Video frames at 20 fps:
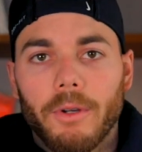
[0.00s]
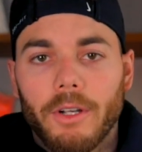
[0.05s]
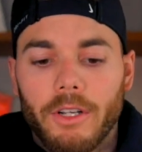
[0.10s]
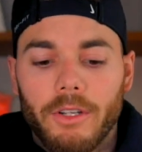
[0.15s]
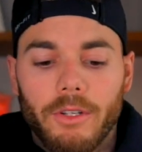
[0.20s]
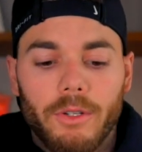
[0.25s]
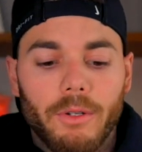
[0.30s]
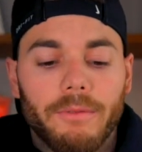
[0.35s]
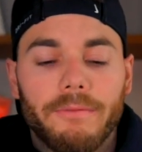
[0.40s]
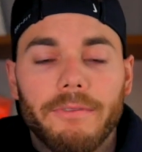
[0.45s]
We're going
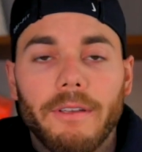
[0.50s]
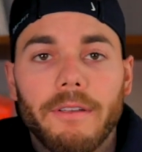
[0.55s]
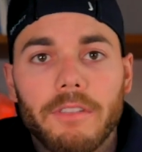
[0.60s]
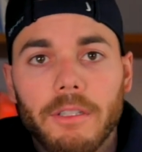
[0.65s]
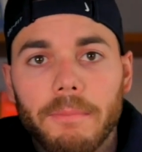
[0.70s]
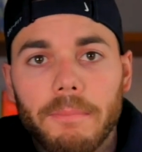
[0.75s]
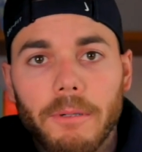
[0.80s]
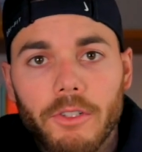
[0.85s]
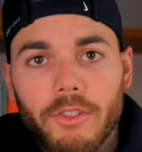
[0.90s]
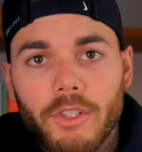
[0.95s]
to do
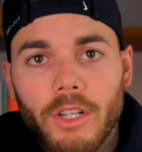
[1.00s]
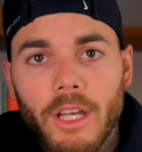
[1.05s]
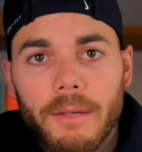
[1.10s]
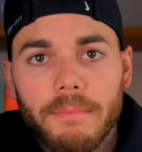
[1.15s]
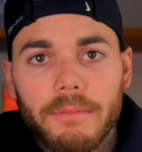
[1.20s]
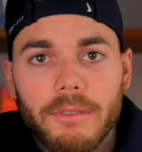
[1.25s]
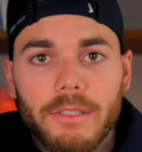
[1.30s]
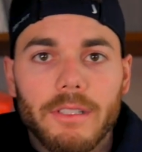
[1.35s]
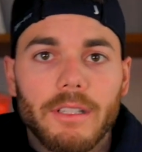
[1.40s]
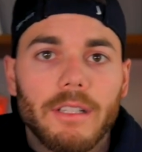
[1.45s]
50
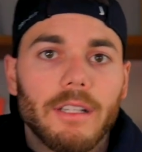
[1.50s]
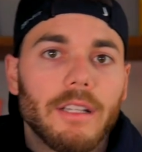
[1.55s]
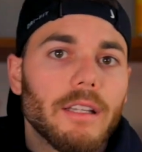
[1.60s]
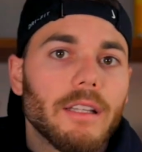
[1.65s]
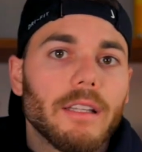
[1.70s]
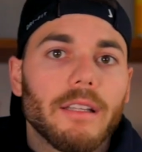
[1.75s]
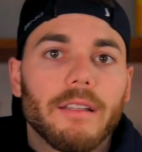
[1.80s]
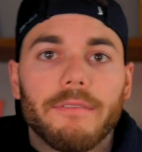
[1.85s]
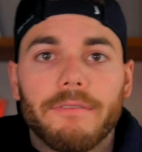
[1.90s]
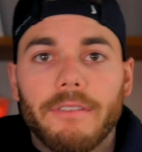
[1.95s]
push-ups,
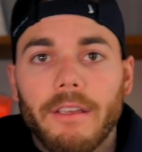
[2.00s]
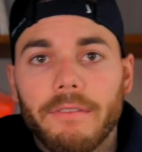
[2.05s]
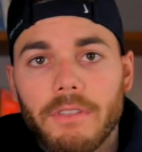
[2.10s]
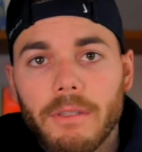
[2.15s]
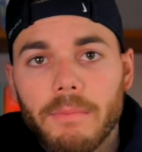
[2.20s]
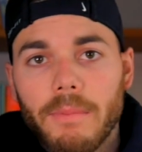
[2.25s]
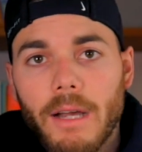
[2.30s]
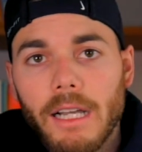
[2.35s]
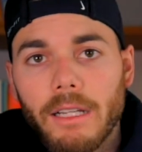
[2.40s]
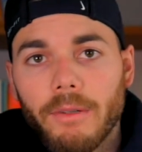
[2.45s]

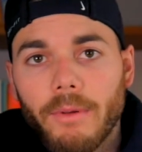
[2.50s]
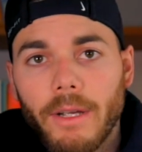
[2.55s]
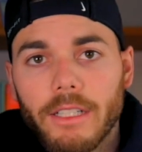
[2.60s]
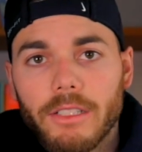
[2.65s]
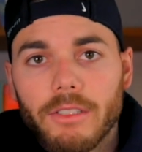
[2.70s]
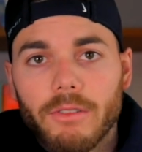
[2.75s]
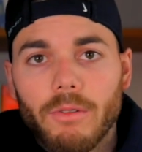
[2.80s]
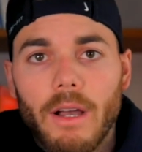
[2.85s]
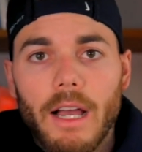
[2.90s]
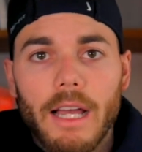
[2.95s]
50 body
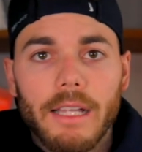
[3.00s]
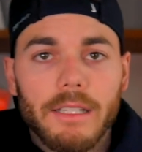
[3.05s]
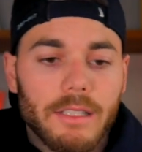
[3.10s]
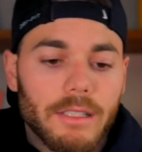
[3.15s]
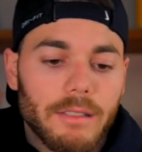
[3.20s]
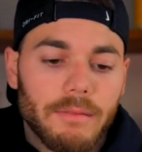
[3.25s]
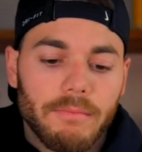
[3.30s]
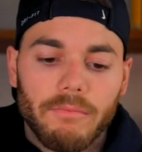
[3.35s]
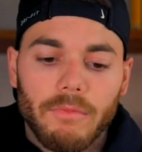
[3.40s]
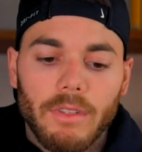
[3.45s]
weight
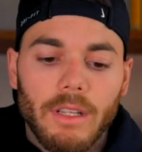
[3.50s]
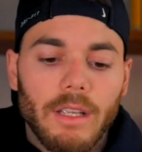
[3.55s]
squats,